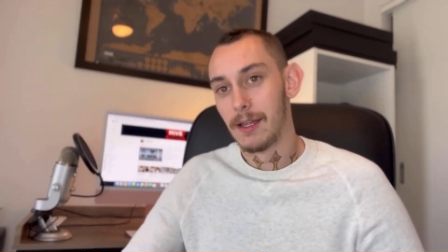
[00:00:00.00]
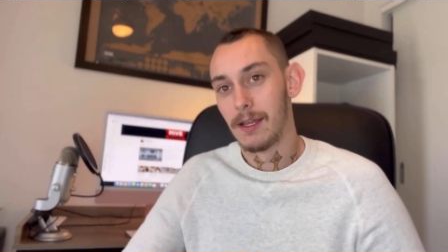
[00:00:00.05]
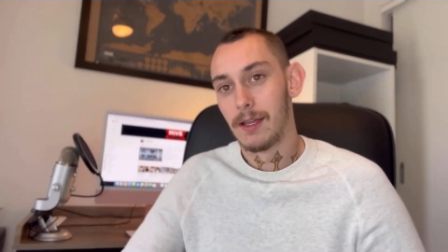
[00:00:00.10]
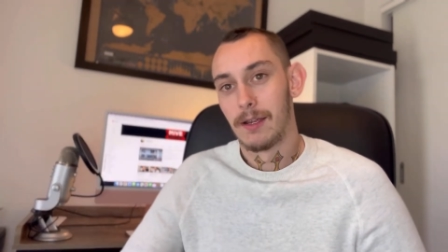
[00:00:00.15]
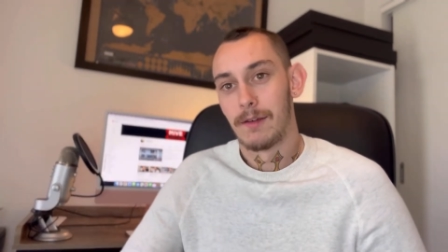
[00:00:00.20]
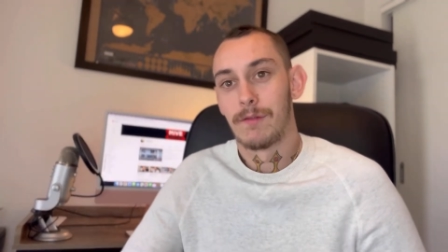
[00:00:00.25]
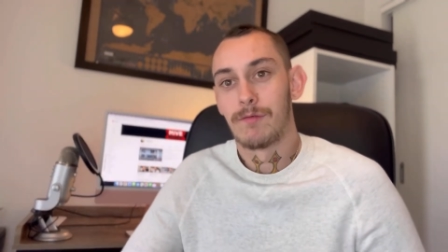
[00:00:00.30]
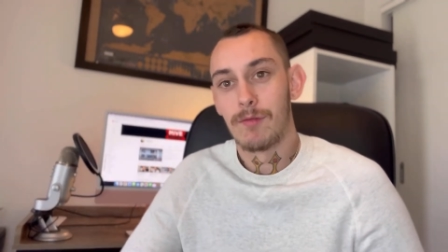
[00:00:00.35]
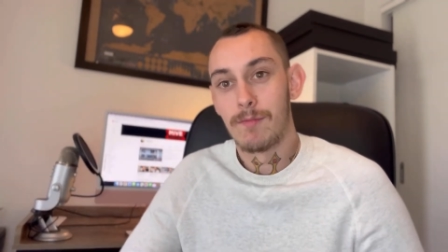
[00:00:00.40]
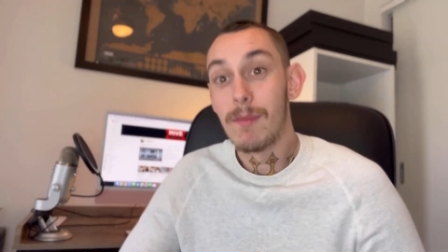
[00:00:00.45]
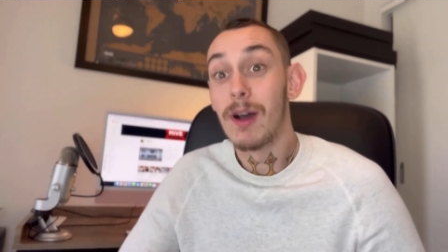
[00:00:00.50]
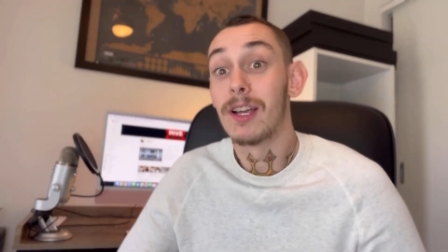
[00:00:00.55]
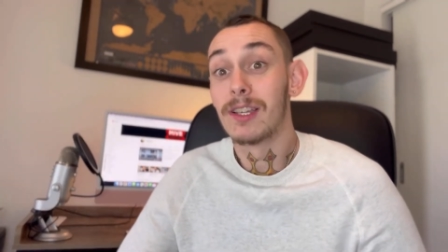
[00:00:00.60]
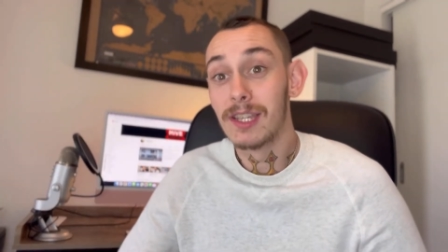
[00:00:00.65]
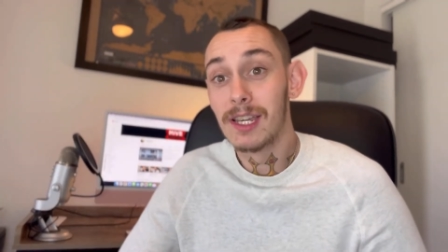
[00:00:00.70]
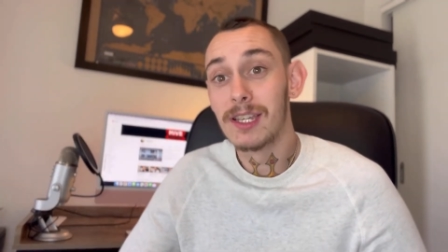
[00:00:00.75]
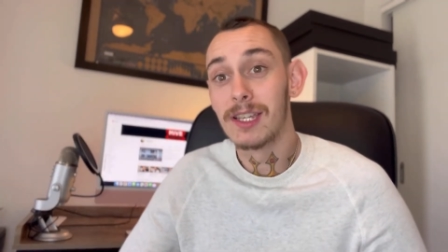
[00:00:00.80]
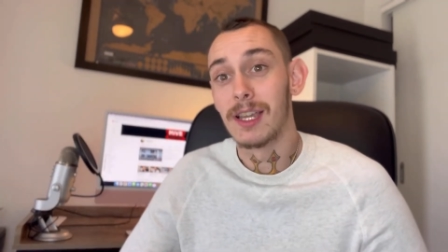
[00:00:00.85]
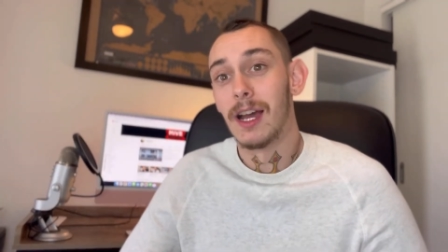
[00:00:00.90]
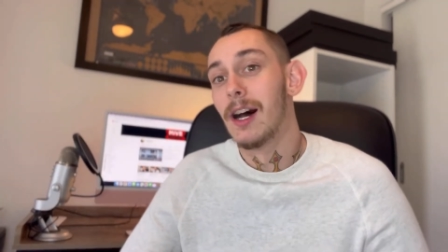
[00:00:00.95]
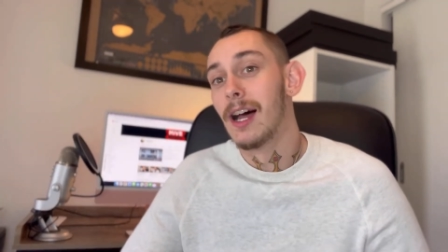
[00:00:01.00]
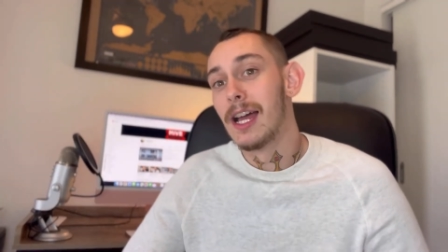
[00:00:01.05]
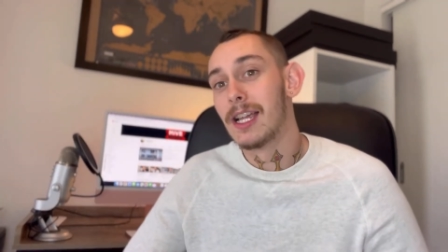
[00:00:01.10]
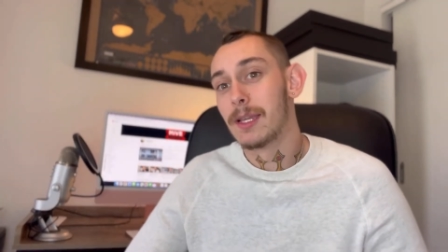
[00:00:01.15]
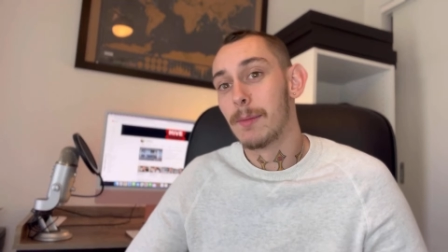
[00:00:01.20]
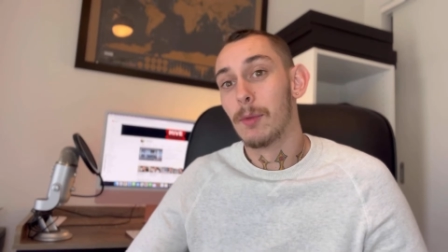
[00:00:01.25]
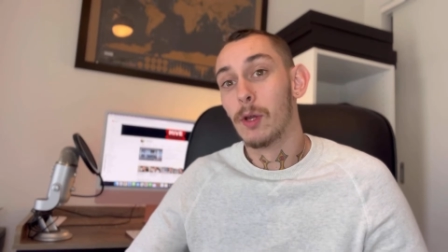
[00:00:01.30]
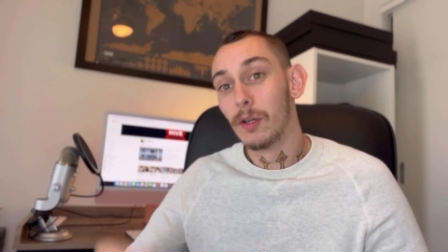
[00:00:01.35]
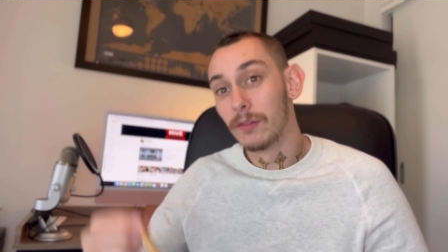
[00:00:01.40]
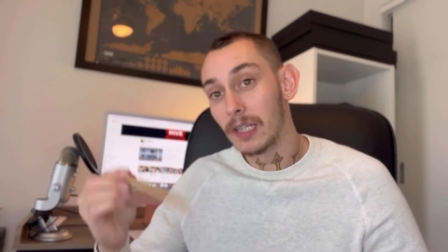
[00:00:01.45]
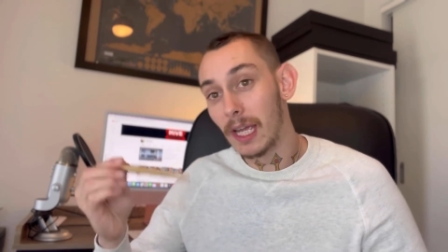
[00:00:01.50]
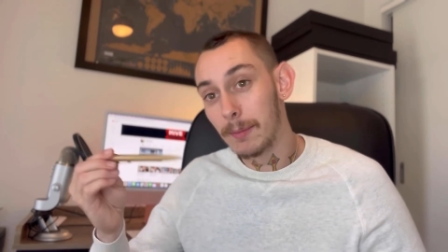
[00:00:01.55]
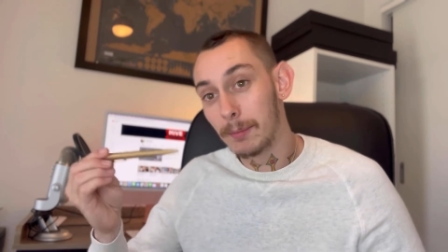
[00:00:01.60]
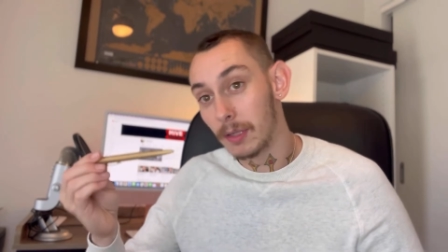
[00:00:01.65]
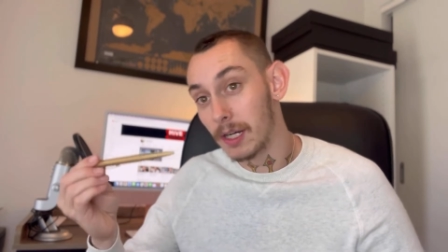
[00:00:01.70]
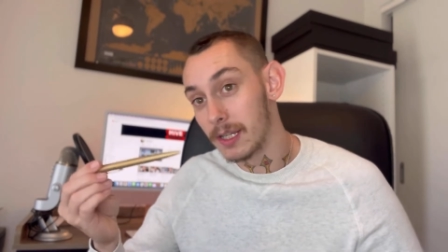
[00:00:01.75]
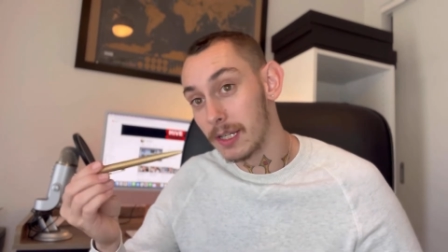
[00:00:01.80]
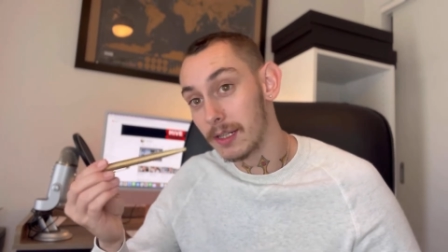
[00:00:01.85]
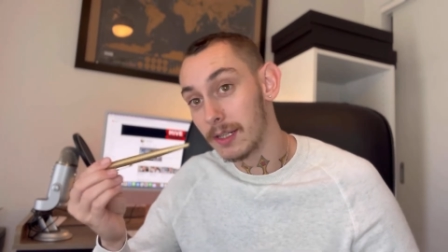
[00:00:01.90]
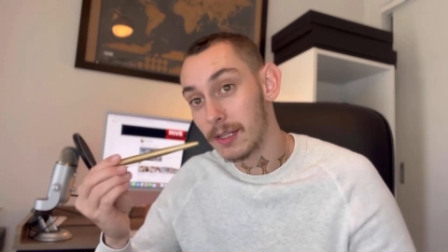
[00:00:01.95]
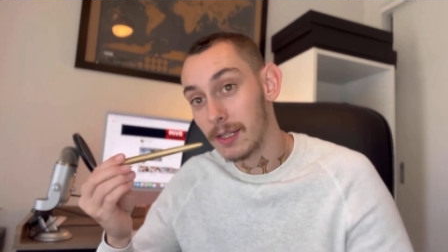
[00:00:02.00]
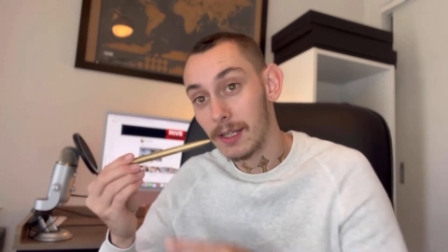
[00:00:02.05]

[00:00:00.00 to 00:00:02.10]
from my sister as a birthday present.